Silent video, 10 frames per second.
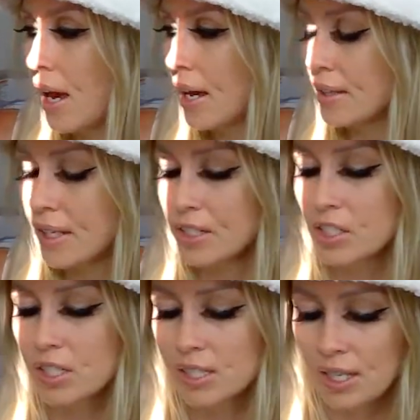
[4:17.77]
and they
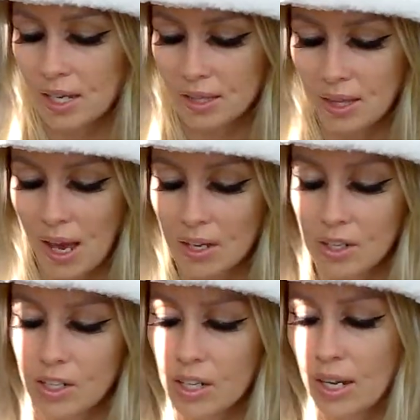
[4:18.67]
just think that
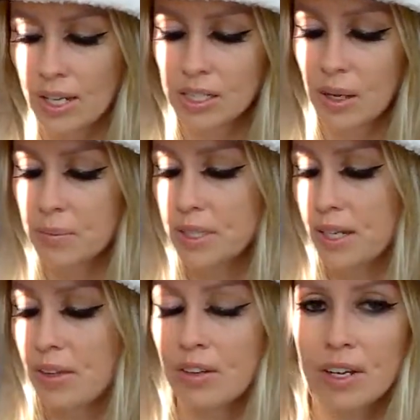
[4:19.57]
you're going to end up
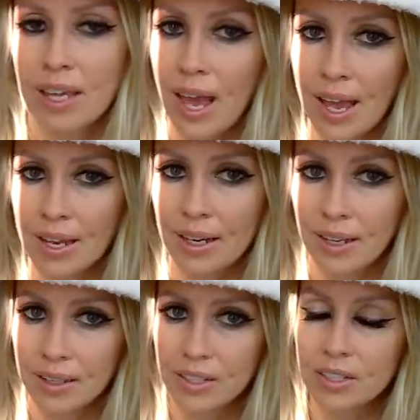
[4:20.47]
together again
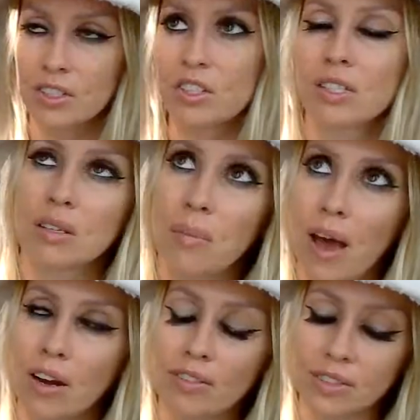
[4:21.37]
and it's just a
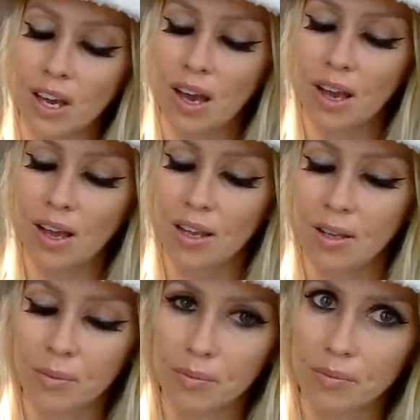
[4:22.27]
matter of
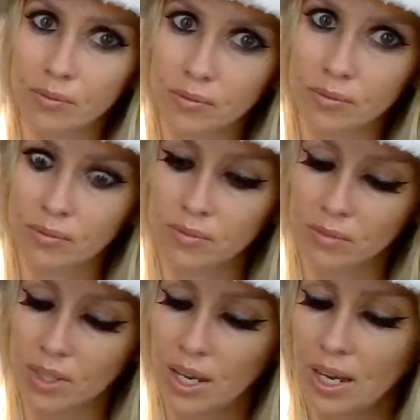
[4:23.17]
time
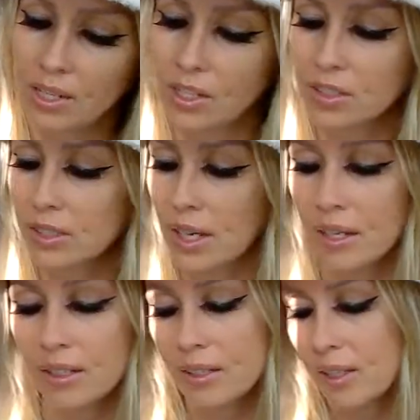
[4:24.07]
and you're
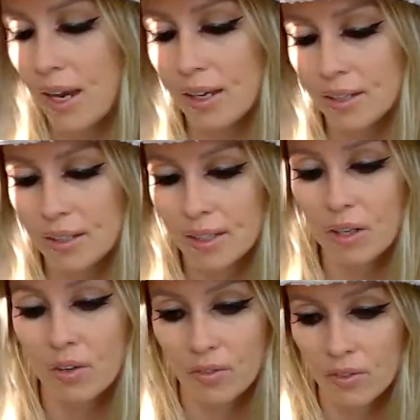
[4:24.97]
like yeah
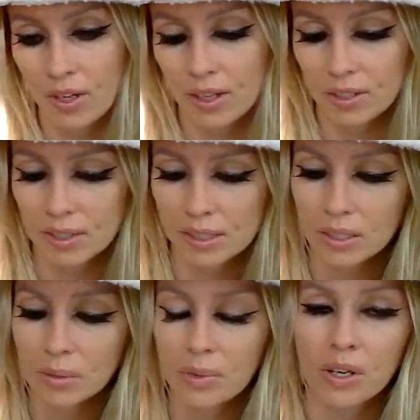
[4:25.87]
get over it this
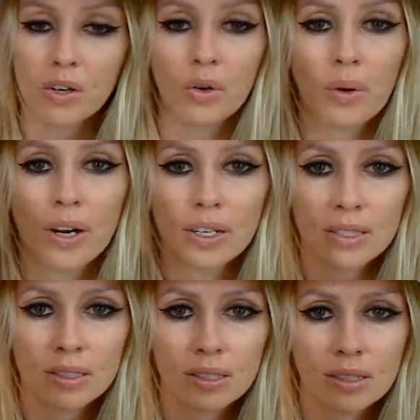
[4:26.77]
could be an
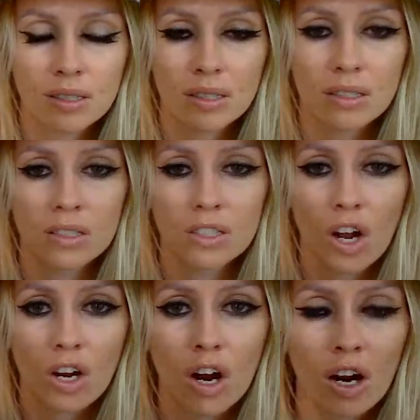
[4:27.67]
aquarius
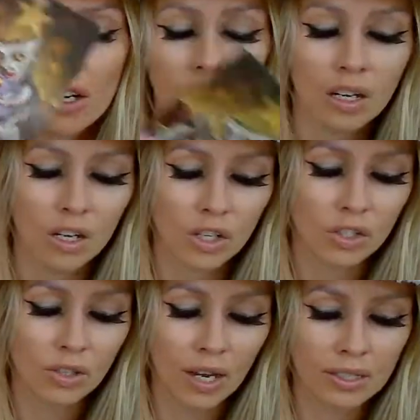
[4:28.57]
star card
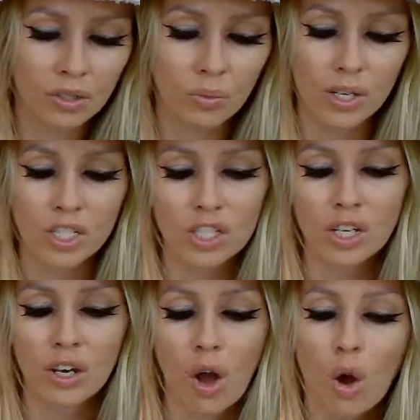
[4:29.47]
you guys are
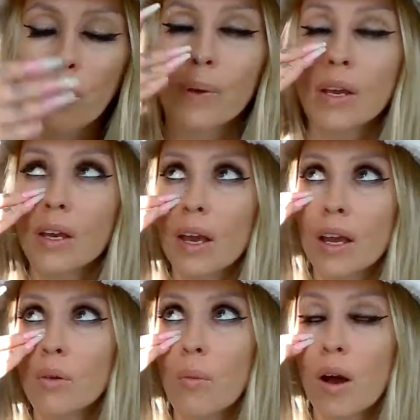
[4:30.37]
wishing hoping
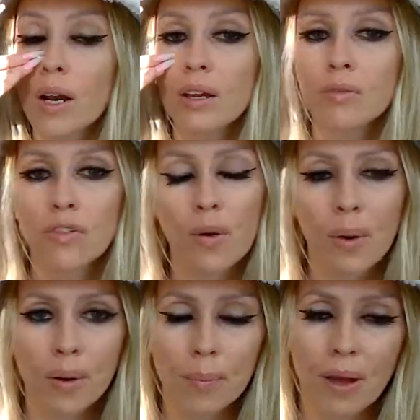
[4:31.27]
and wanting
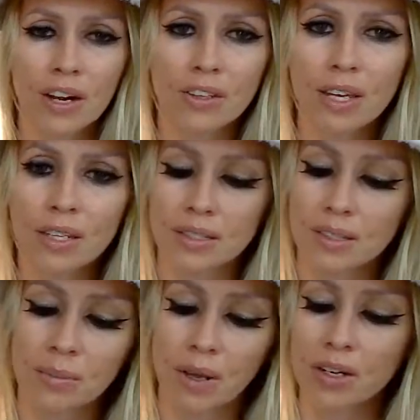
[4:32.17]
for better things
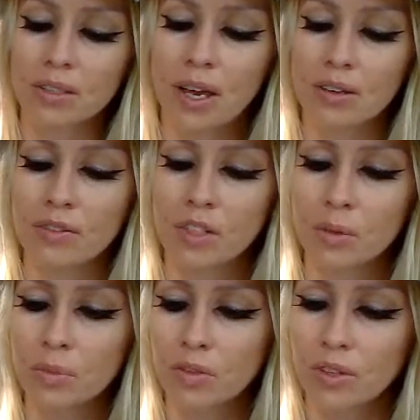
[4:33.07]
a better life
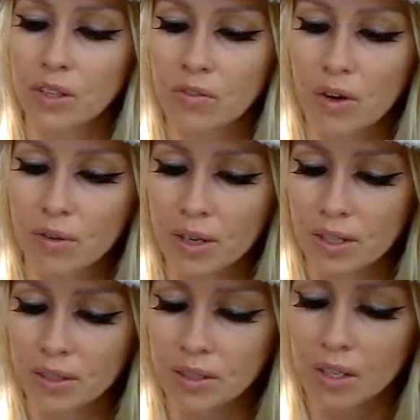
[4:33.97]
you're moving
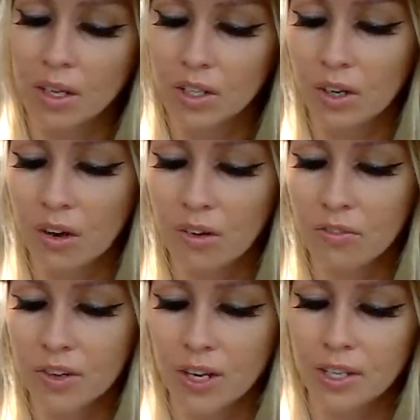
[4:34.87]
forward you're
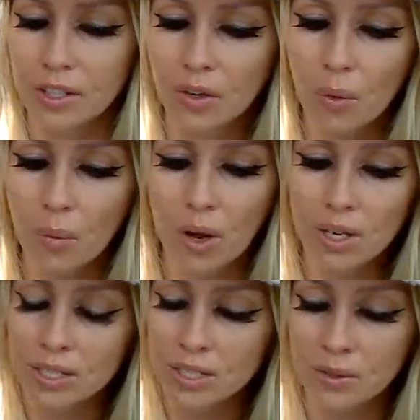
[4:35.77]
over it you don't
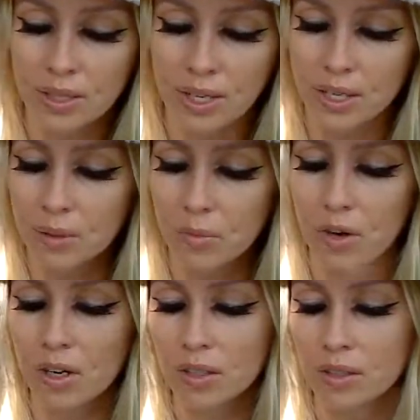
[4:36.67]
want to deal with it anymore